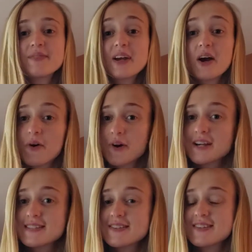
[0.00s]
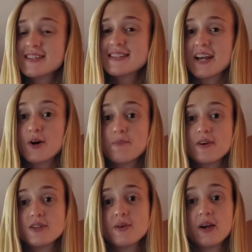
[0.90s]
Cohort students, I hope you're
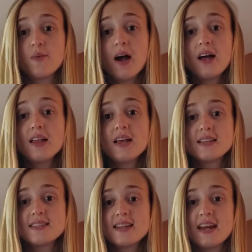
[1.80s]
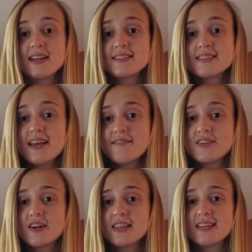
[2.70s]
doing well and staying safe
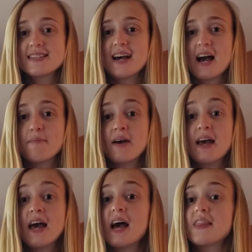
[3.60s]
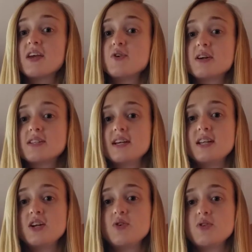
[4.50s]
during this time and that you
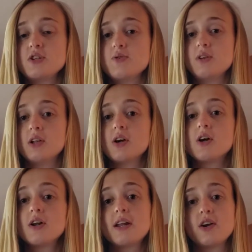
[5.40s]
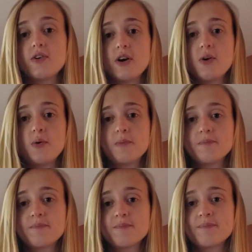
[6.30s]
continue to learn and grow.
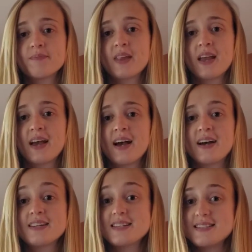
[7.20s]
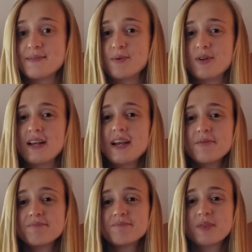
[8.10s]
Discipuli,
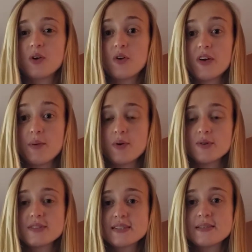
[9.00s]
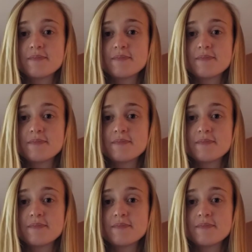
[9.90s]
oremus.